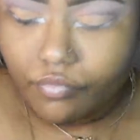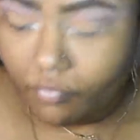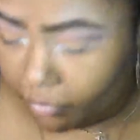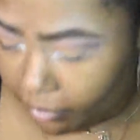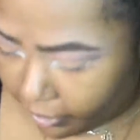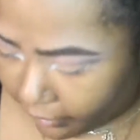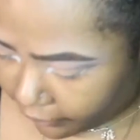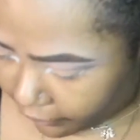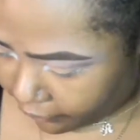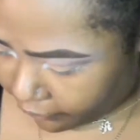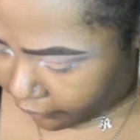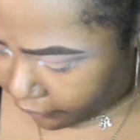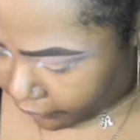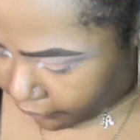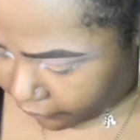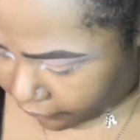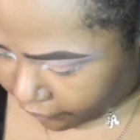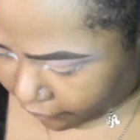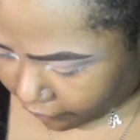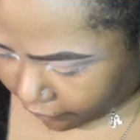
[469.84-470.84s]
it kind of looked like
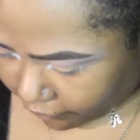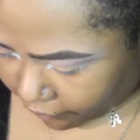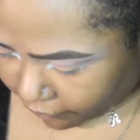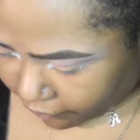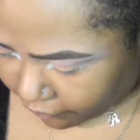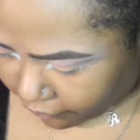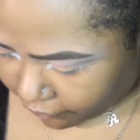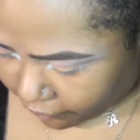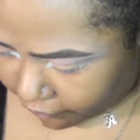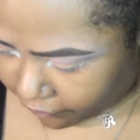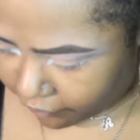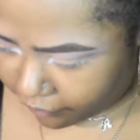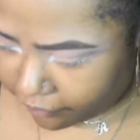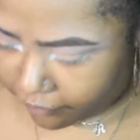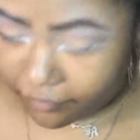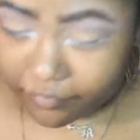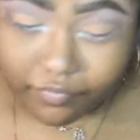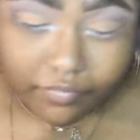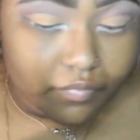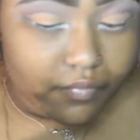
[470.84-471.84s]
nothing was there,
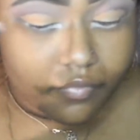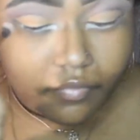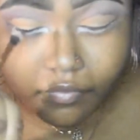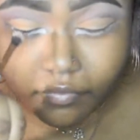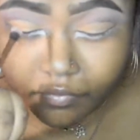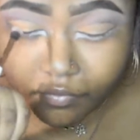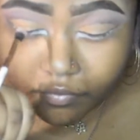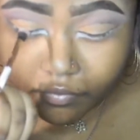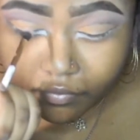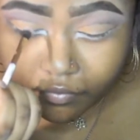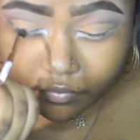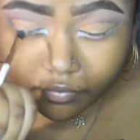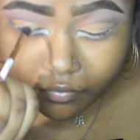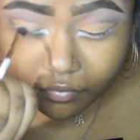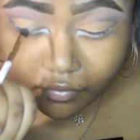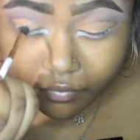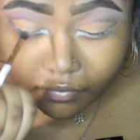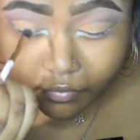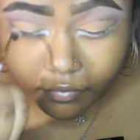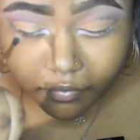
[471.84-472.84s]
and I kind of wanted to
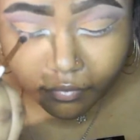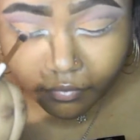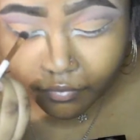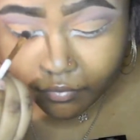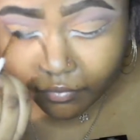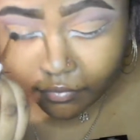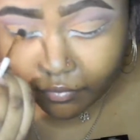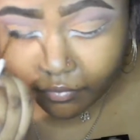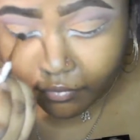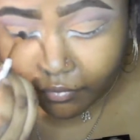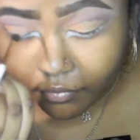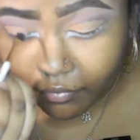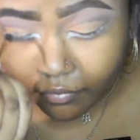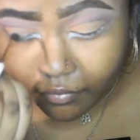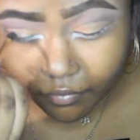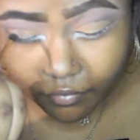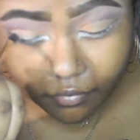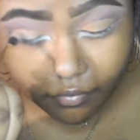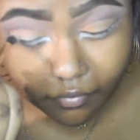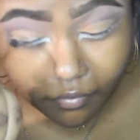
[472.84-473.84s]
add like
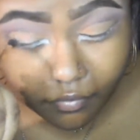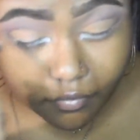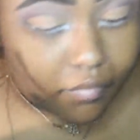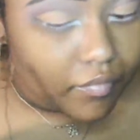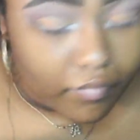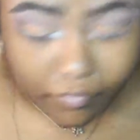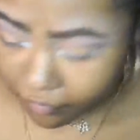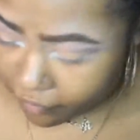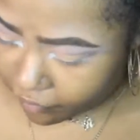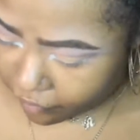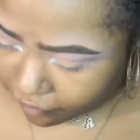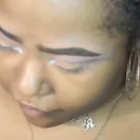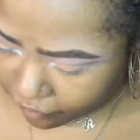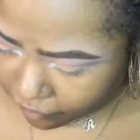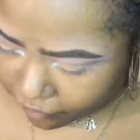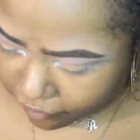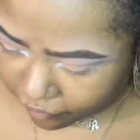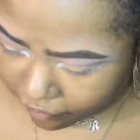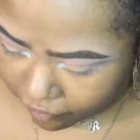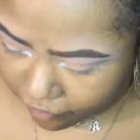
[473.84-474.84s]
not really any
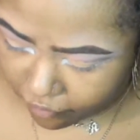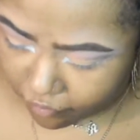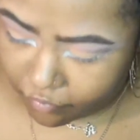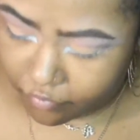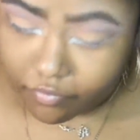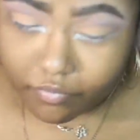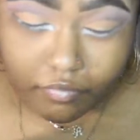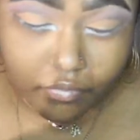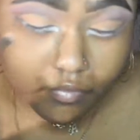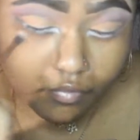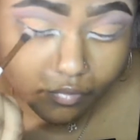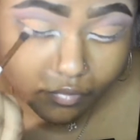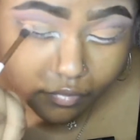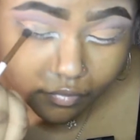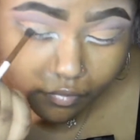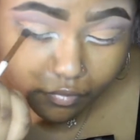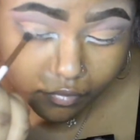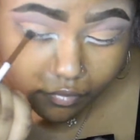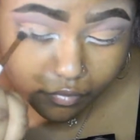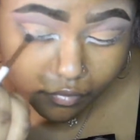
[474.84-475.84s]
oomph because you couldn't really
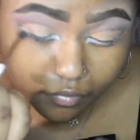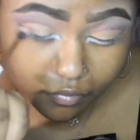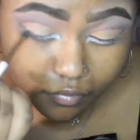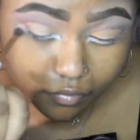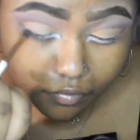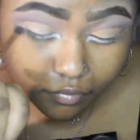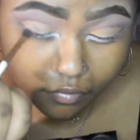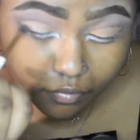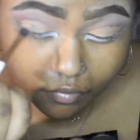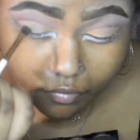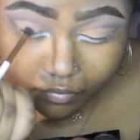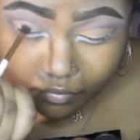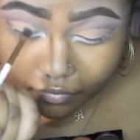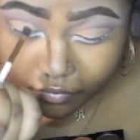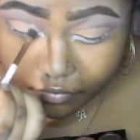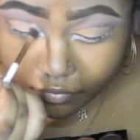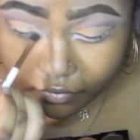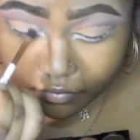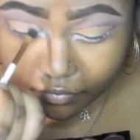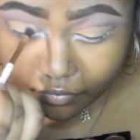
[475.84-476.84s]

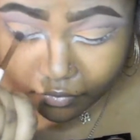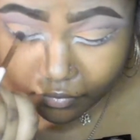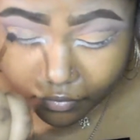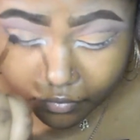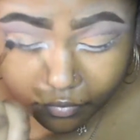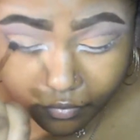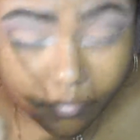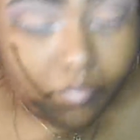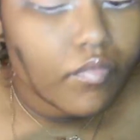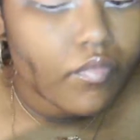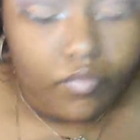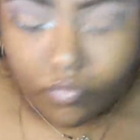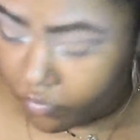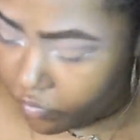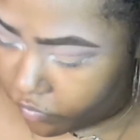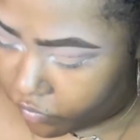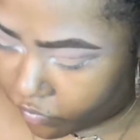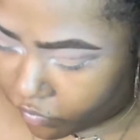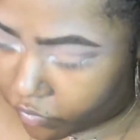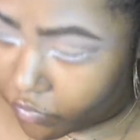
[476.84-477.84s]
tell the difference when
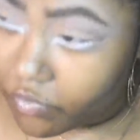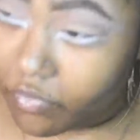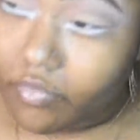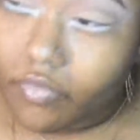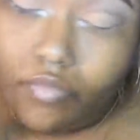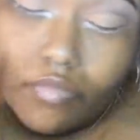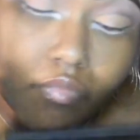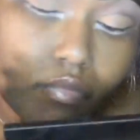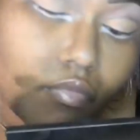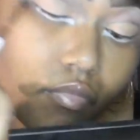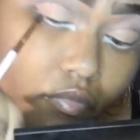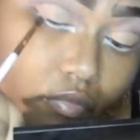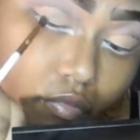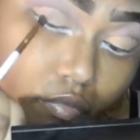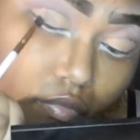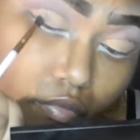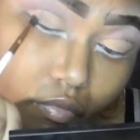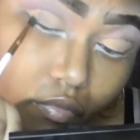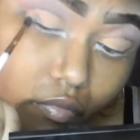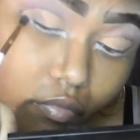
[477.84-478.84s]
I did this,
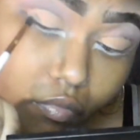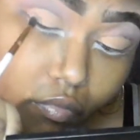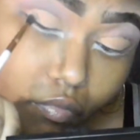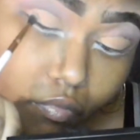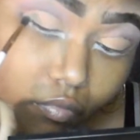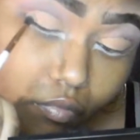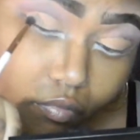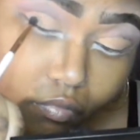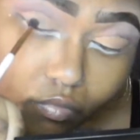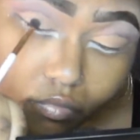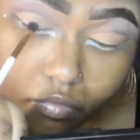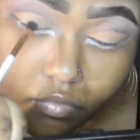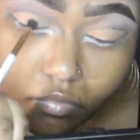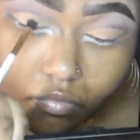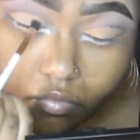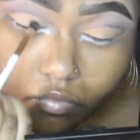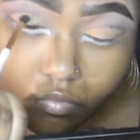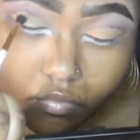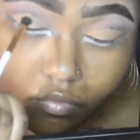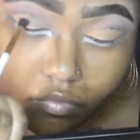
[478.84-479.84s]
but I
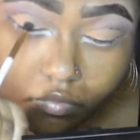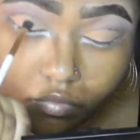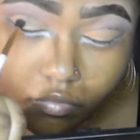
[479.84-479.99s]
go